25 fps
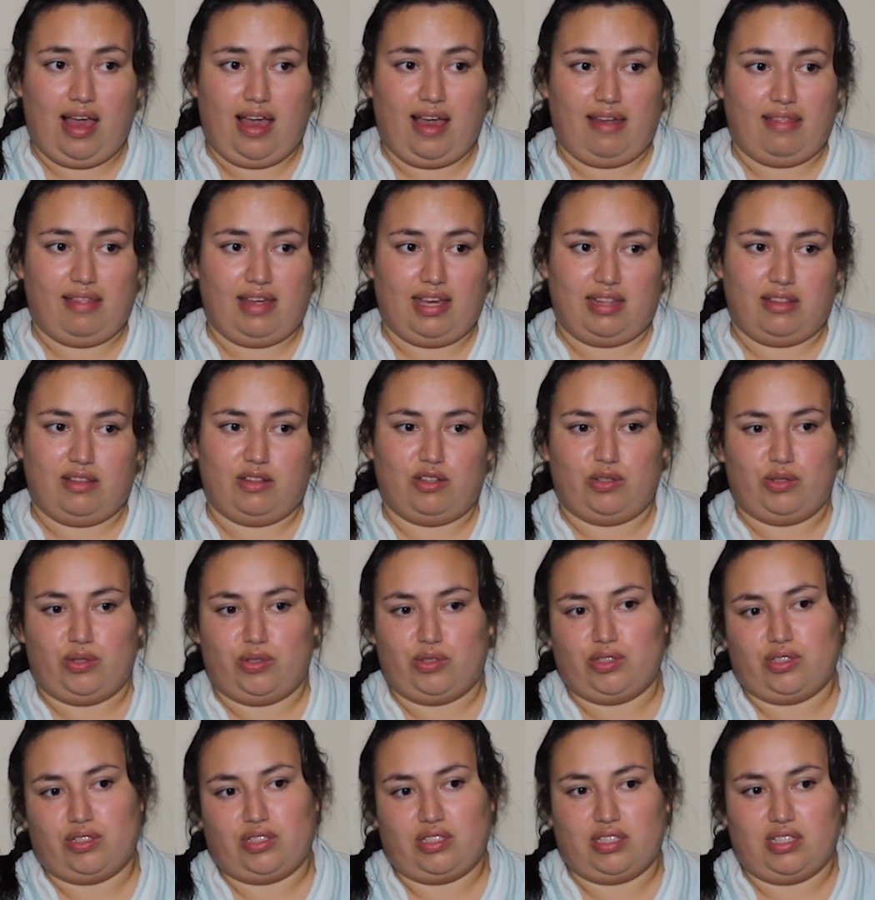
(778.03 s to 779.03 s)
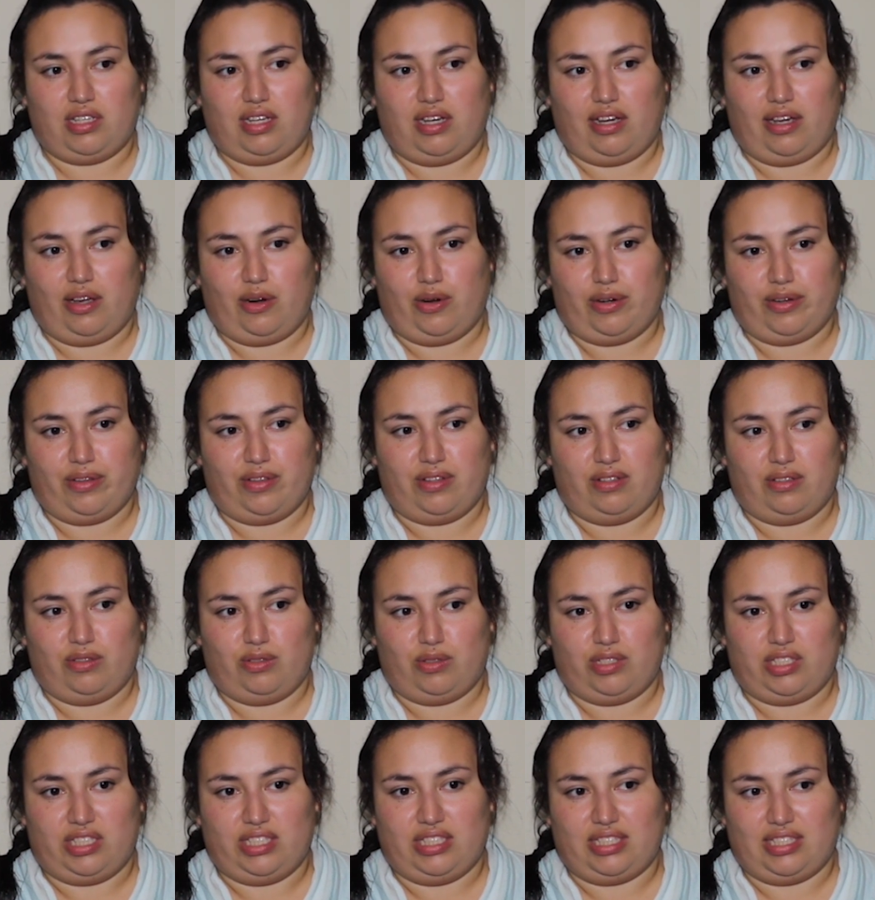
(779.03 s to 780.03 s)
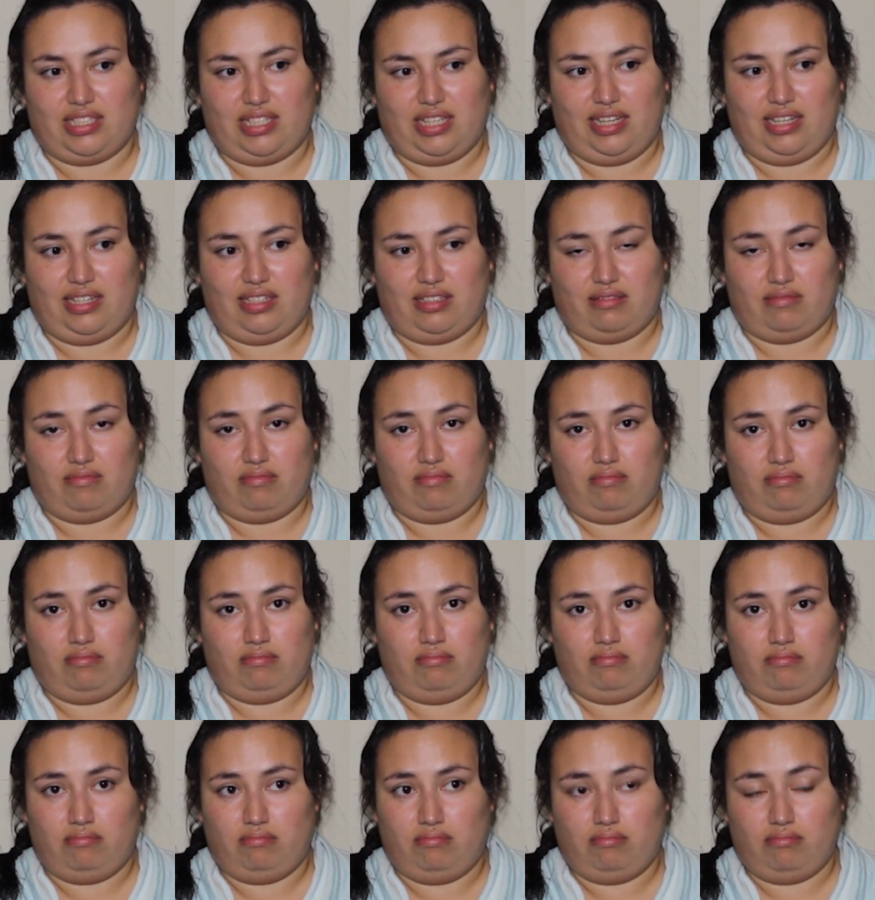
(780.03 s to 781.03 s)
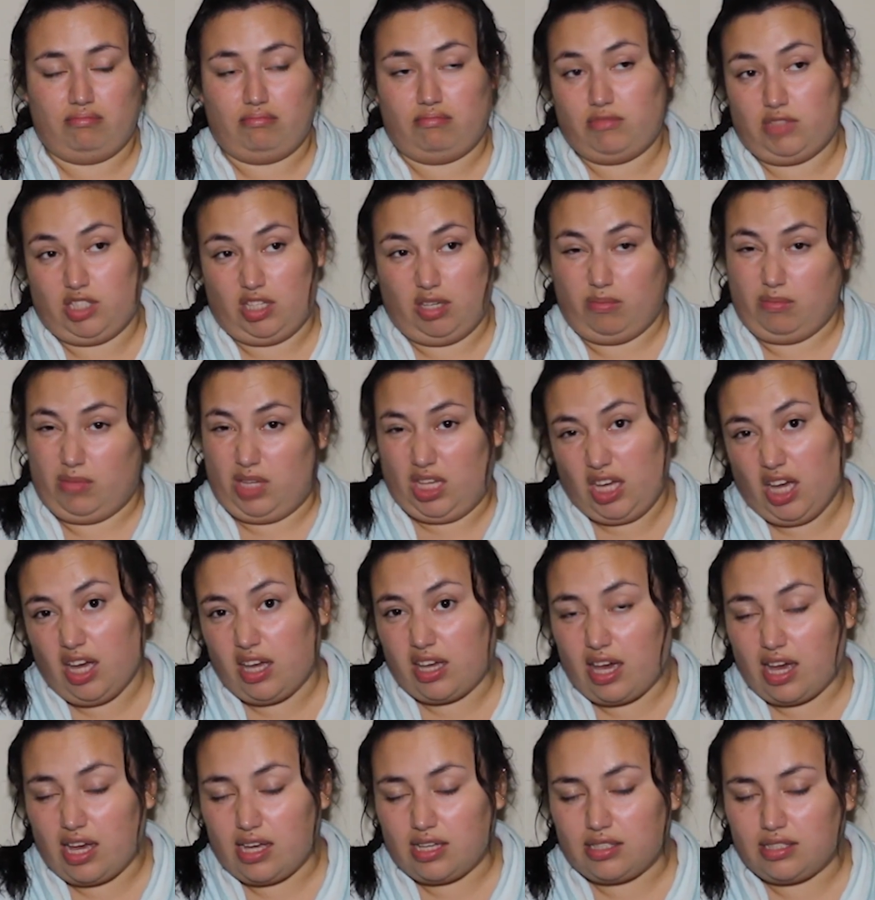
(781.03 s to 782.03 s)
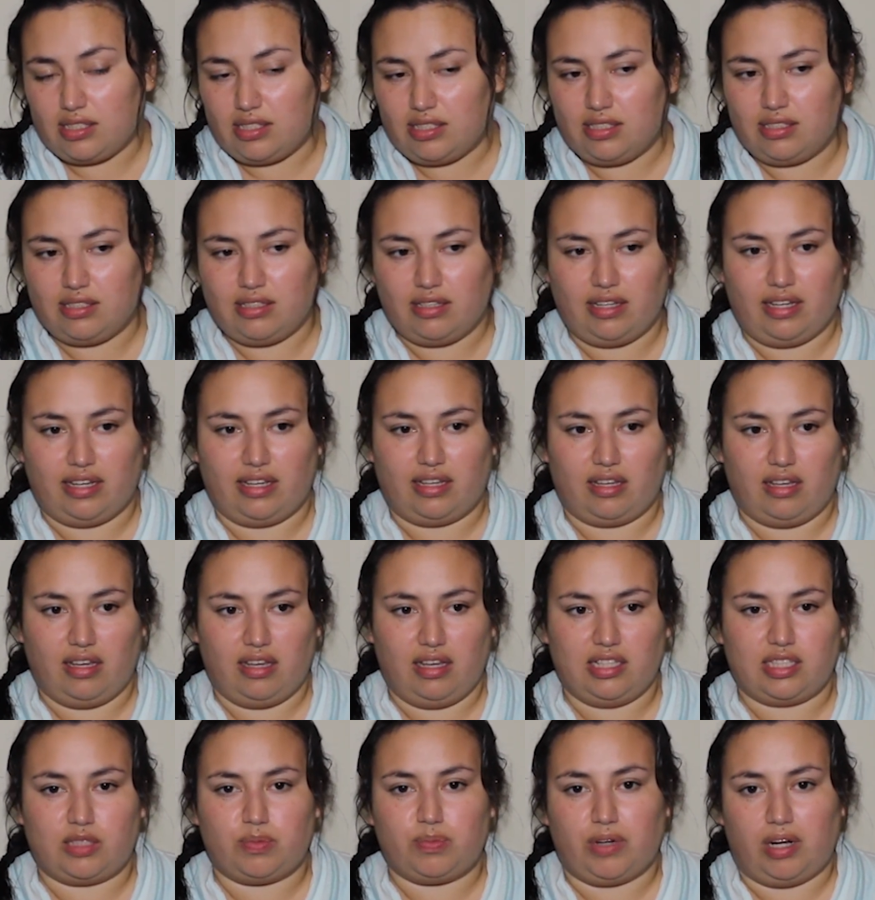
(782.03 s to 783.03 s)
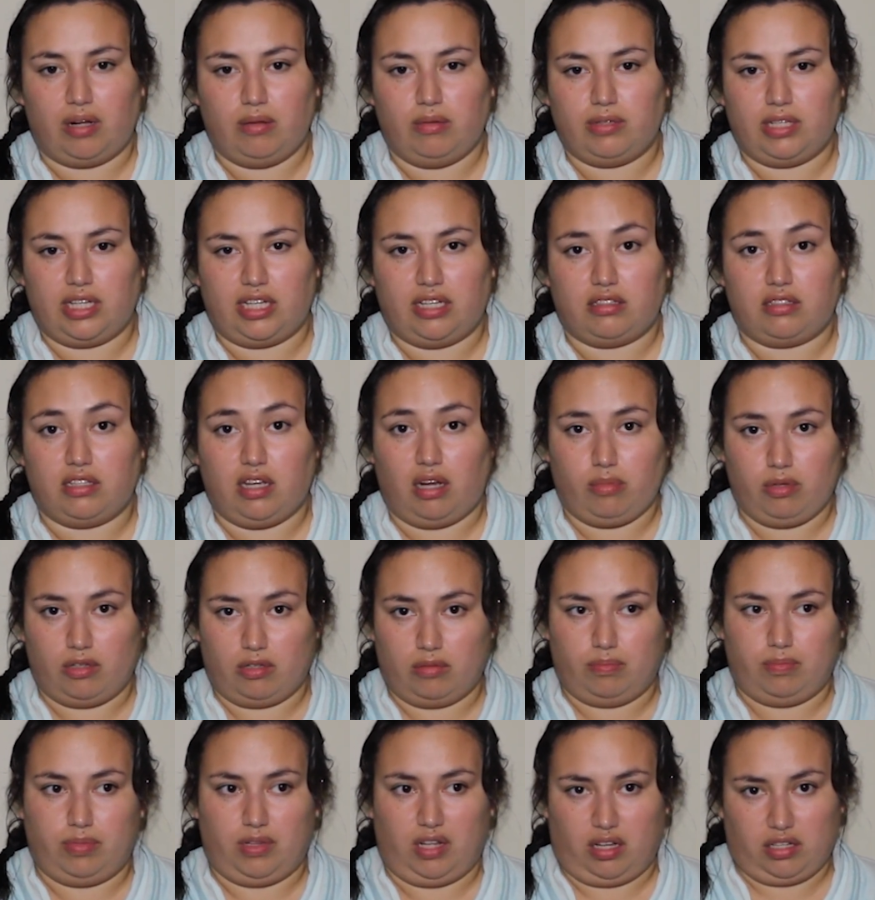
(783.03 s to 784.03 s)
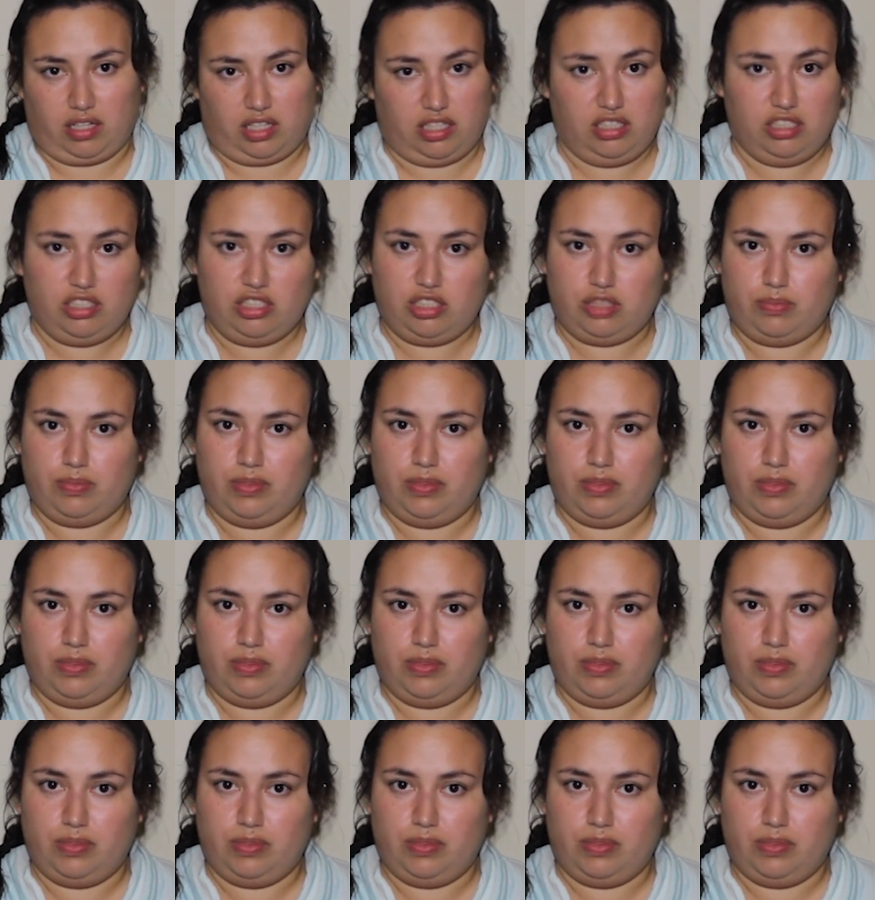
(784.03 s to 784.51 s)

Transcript: And then I heard the nurses say to me, I guess, like, it's probably a double blockage